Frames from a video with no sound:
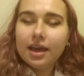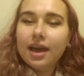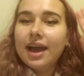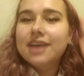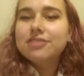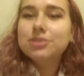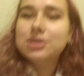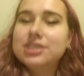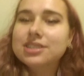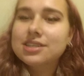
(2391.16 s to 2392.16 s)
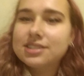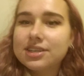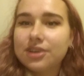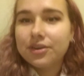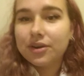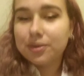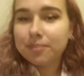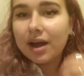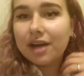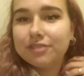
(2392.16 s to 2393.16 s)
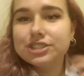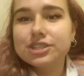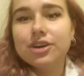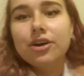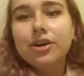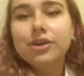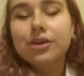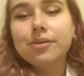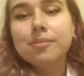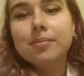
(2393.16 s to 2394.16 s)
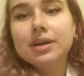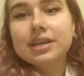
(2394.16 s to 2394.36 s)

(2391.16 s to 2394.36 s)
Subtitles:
Hey everyone, so I've just got home.